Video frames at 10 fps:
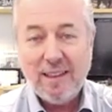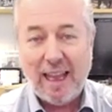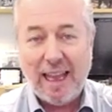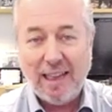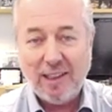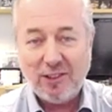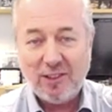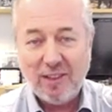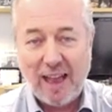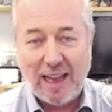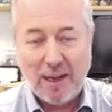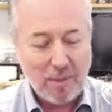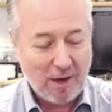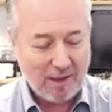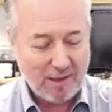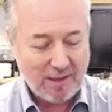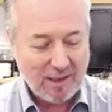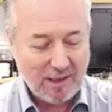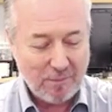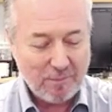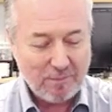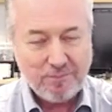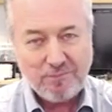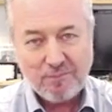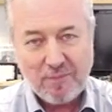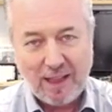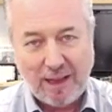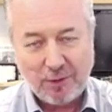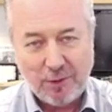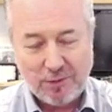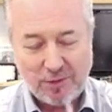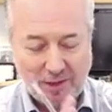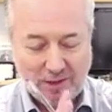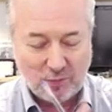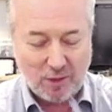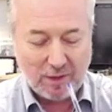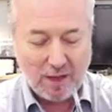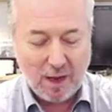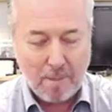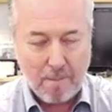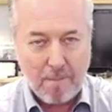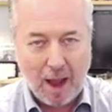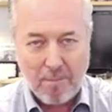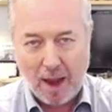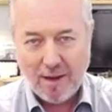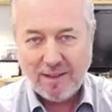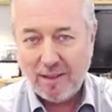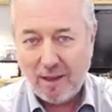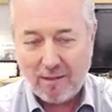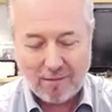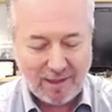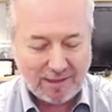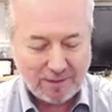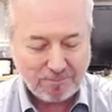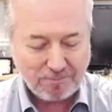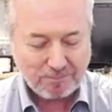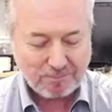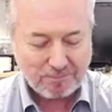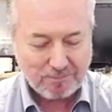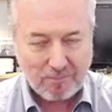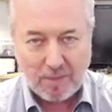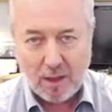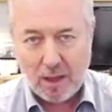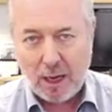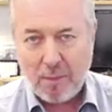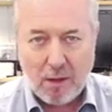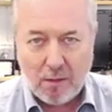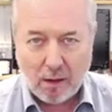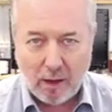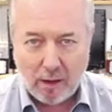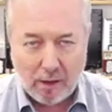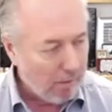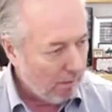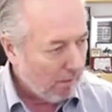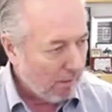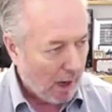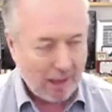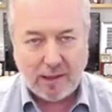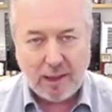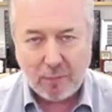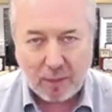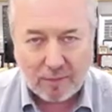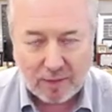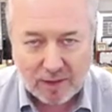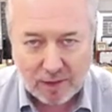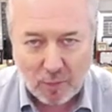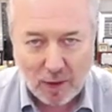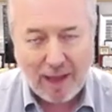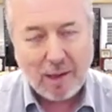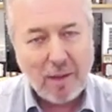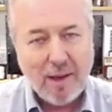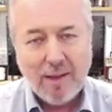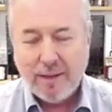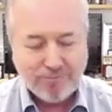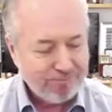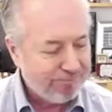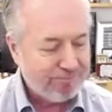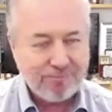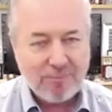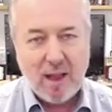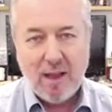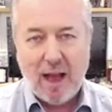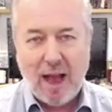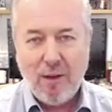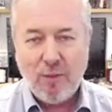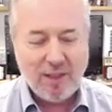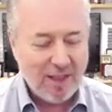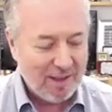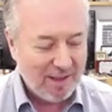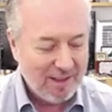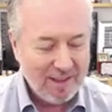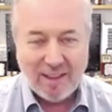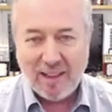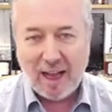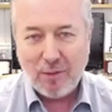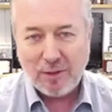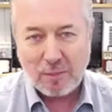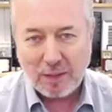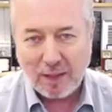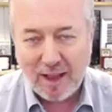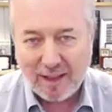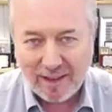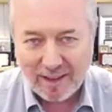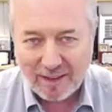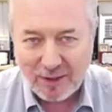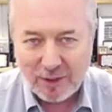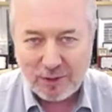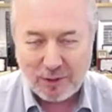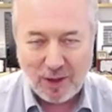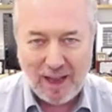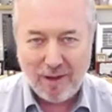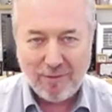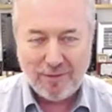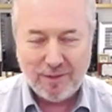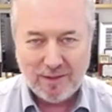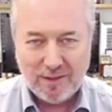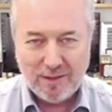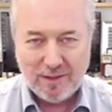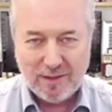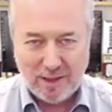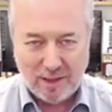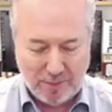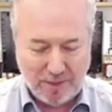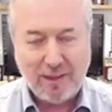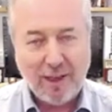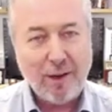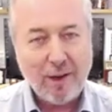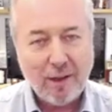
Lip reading: English and American time. Afternoon starts at 12 o'clock. All right. And I'm hungry. I didn't eat breakfast this morning. I was planning to have a big dinner.